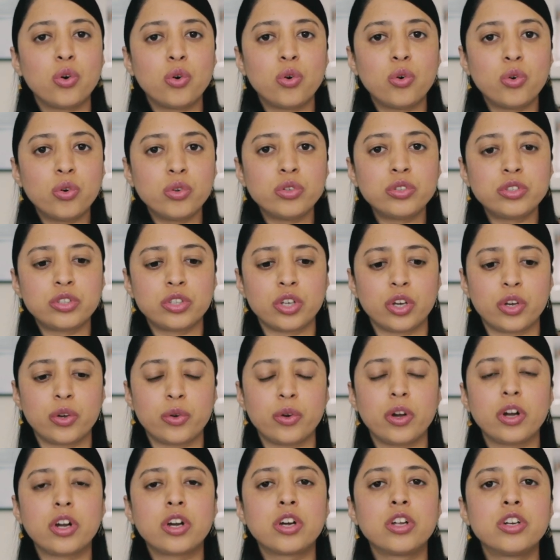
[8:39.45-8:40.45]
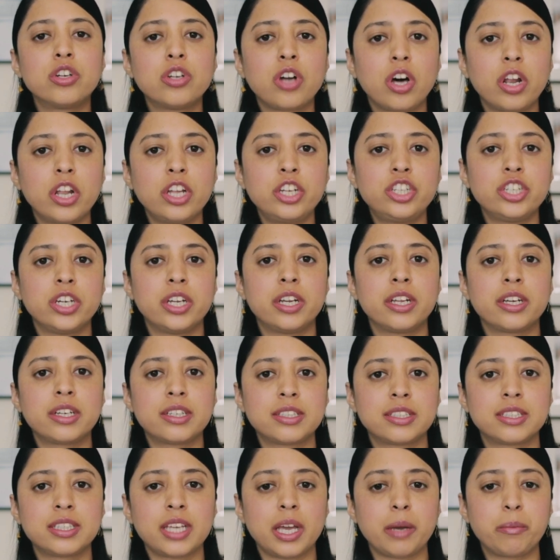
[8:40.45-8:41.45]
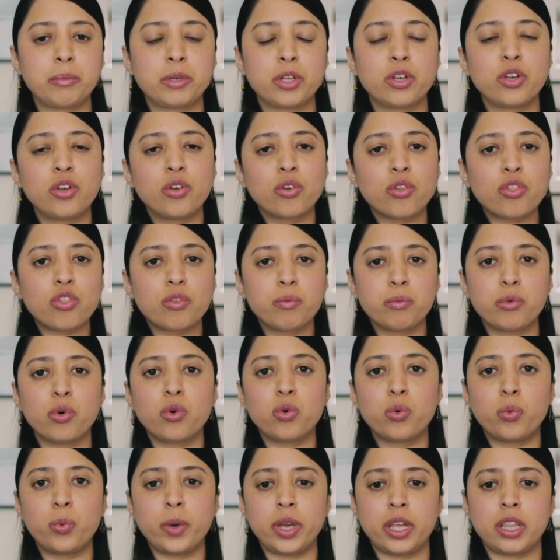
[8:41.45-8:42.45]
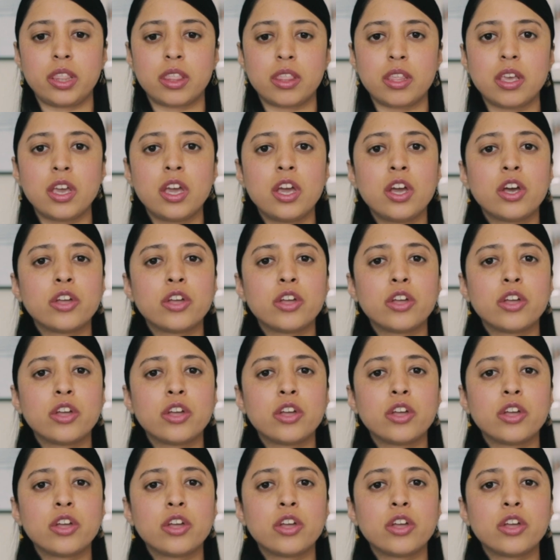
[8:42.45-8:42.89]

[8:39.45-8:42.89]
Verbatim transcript: also acknowledge and accept your small wins,